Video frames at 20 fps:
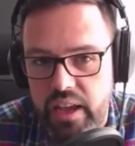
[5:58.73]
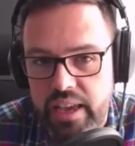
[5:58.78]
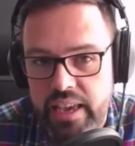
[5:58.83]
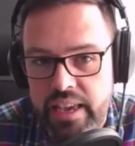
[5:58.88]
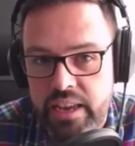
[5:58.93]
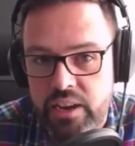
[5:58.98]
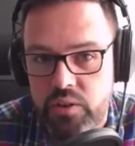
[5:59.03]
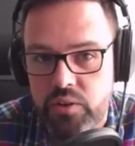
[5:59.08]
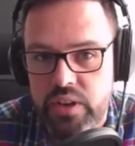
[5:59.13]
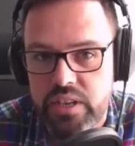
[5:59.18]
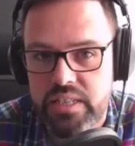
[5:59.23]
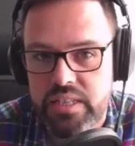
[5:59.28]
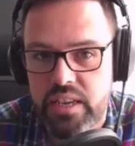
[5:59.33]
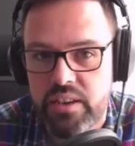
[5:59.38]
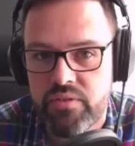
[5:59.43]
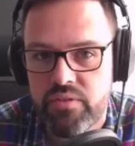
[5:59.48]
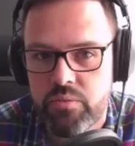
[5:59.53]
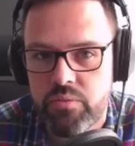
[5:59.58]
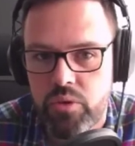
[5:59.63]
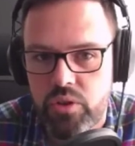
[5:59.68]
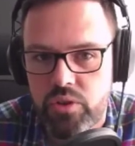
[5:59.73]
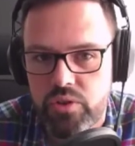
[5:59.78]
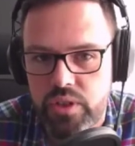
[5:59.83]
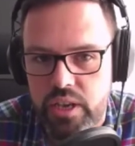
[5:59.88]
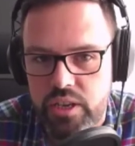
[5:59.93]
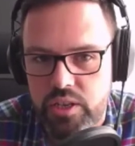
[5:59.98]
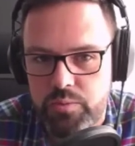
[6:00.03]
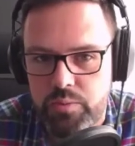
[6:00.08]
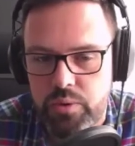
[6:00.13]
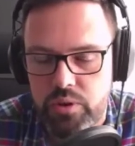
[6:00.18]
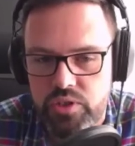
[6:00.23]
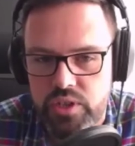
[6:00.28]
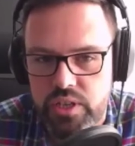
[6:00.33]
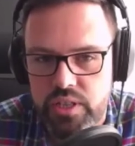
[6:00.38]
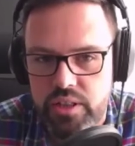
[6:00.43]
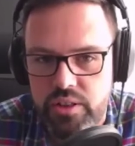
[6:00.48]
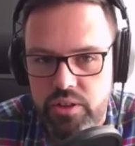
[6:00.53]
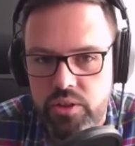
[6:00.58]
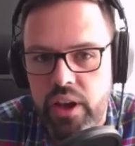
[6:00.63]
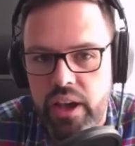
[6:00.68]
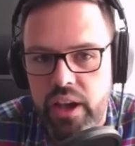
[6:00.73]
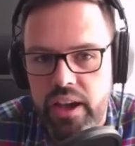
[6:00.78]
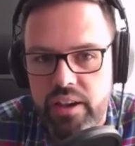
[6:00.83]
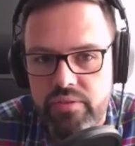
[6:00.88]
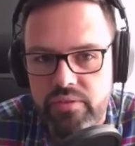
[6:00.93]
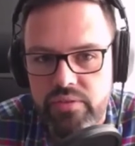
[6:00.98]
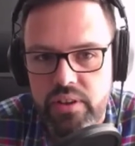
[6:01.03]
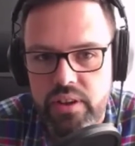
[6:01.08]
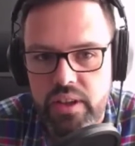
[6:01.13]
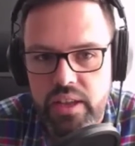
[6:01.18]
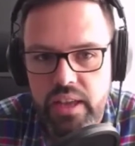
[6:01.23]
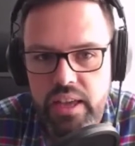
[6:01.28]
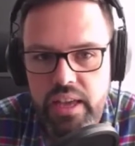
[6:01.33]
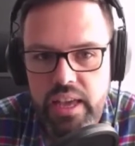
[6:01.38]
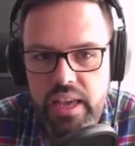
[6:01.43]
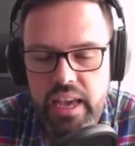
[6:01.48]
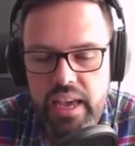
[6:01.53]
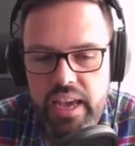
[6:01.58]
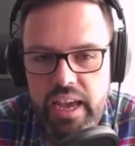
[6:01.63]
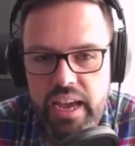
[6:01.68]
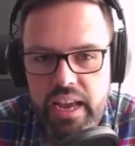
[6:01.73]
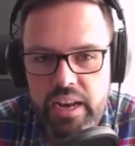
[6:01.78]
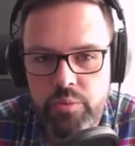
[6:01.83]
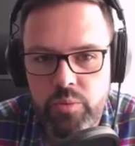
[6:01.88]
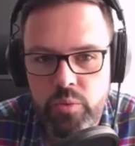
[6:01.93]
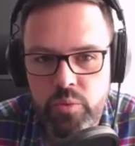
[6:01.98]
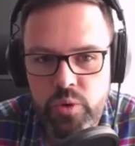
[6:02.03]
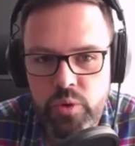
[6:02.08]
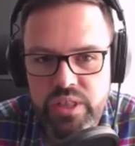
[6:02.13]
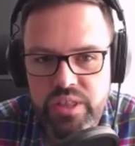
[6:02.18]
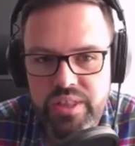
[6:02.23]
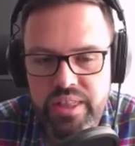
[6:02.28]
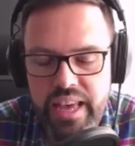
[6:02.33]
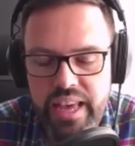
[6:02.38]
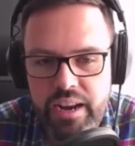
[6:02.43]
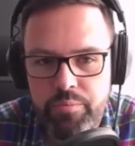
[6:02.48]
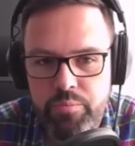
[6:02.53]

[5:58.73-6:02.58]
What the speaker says: increase even more the exposure that you have, and with that,